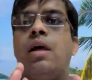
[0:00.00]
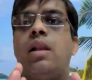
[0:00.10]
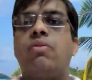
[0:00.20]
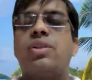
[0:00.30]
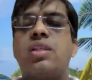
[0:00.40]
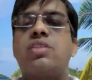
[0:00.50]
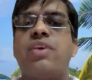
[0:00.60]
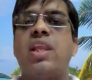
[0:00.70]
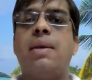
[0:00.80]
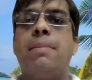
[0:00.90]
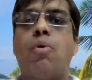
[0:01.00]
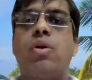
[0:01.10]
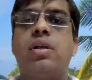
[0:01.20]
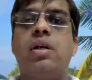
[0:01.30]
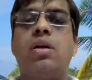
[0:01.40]
Now, this is very
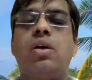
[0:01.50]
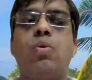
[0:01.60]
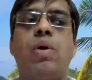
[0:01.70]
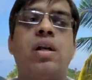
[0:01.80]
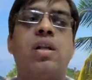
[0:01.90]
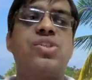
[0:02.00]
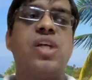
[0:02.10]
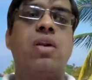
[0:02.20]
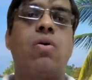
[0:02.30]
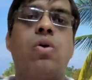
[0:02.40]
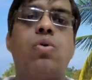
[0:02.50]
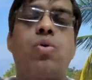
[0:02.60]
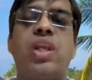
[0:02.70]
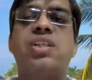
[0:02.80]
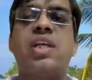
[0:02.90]
important to understand or to
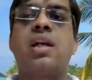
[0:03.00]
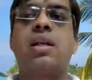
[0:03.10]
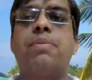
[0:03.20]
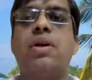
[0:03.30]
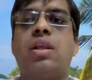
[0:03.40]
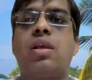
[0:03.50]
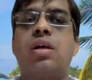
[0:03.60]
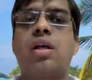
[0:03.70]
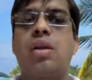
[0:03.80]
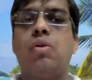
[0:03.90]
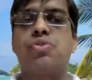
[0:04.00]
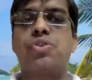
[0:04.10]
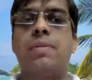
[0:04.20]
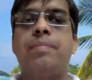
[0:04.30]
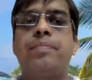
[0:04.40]
reach at a particular conclusion.
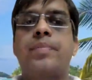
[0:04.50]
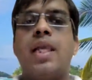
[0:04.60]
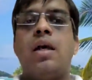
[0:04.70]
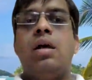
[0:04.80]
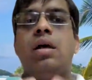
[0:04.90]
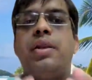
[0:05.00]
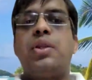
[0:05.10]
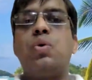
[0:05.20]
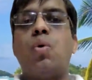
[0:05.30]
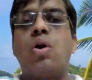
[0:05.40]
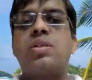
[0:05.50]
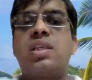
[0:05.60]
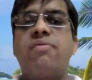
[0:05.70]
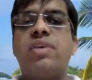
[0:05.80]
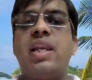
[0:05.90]
New or
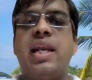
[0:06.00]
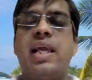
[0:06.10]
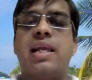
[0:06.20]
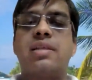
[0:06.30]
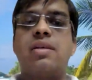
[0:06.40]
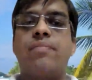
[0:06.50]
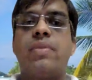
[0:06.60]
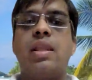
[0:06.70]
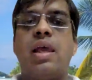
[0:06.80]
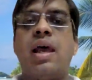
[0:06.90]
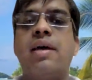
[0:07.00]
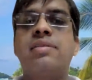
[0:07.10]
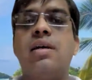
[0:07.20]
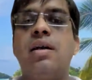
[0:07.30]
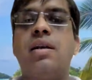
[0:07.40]
severe headaches
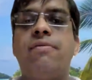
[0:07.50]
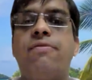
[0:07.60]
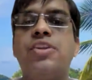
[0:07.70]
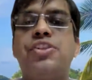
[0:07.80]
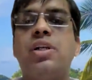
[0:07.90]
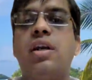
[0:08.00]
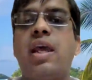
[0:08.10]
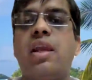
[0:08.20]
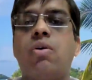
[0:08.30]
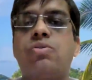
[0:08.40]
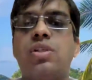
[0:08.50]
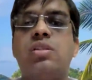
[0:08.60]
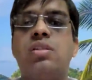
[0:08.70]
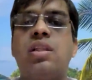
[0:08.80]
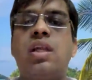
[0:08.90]
has a differential
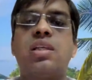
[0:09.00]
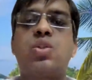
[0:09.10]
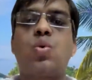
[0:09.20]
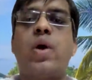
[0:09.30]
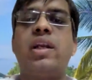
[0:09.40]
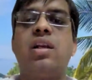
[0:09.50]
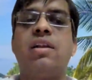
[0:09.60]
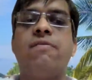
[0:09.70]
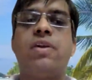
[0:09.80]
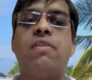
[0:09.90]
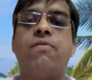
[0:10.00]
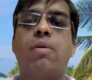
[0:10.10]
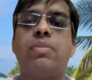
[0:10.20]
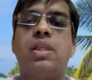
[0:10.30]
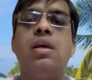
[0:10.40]
diagnosis that is quite different
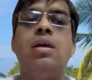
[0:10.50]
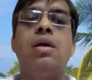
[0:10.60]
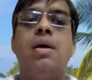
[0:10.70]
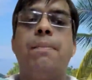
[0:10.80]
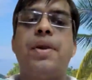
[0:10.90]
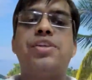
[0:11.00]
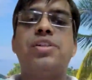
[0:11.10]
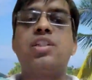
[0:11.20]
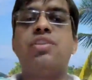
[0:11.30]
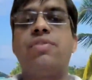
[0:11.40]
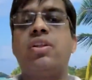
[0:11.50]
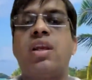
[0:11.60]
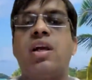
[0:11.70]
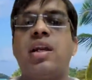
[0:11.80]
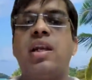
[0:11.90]
from the patients with
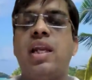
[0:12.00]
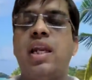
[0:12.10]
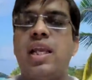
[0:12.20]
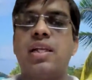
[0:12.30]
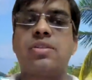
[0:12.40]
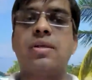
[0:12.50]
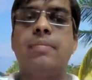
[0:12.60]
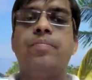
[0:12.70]
recurrent headaches.